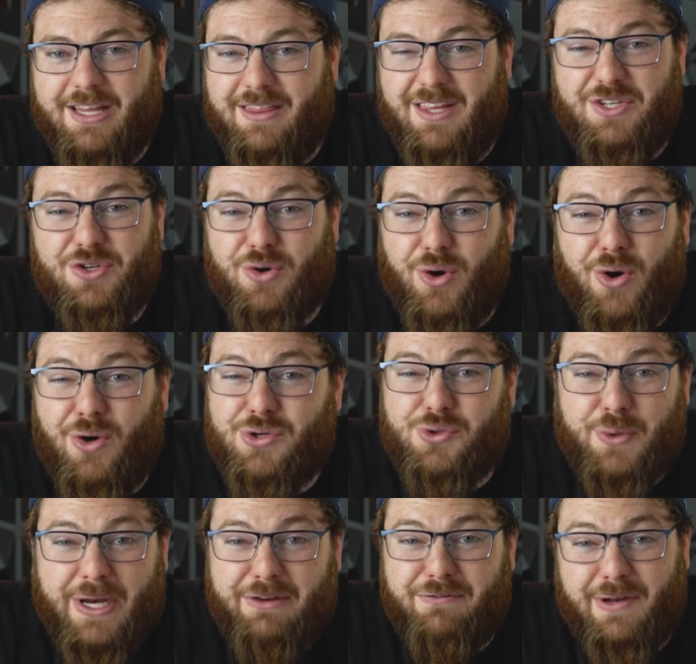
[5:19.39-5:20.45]
These are all
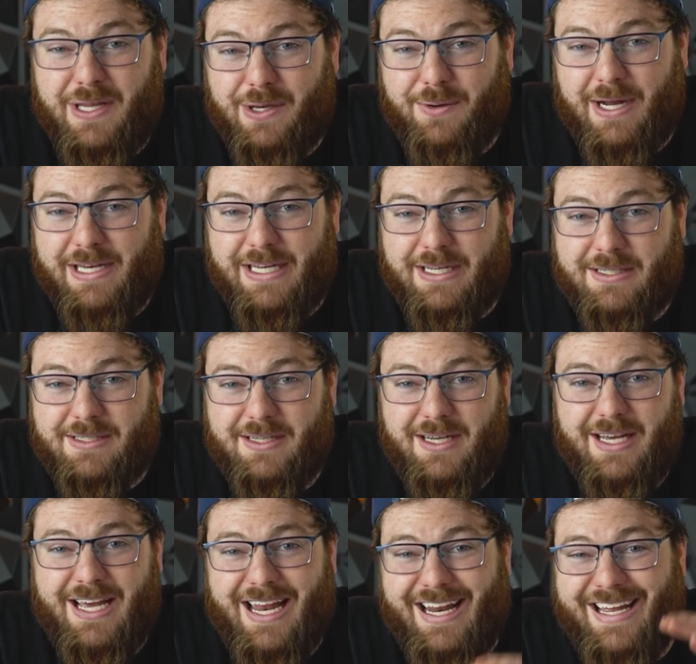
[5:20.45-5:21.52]
great video ideas,
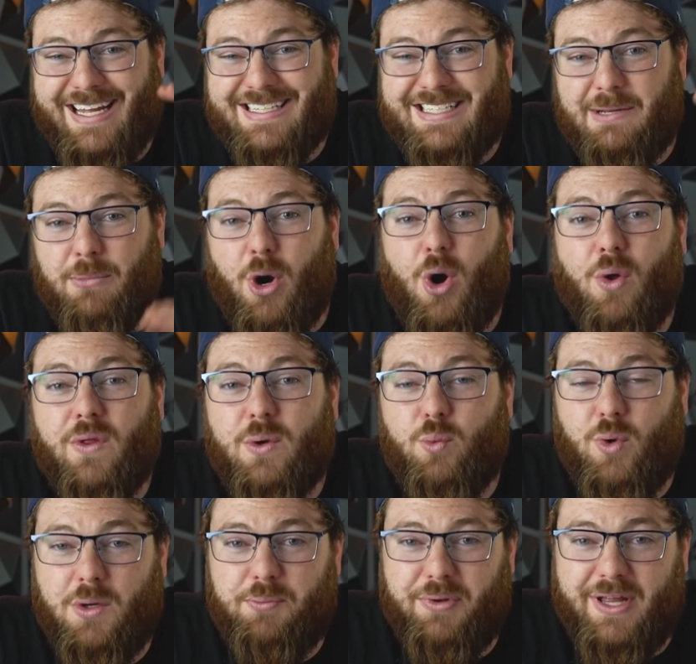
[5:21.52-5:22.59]
and it gets them all in
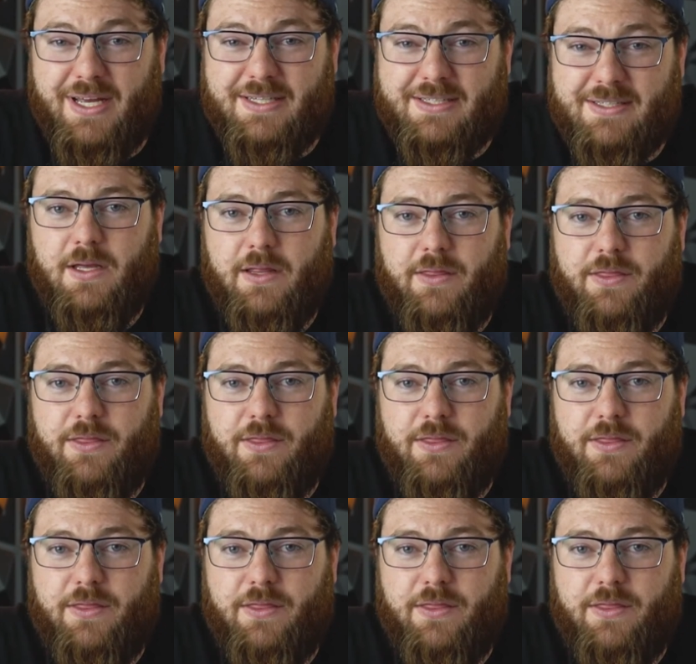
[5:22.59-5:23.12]
one place.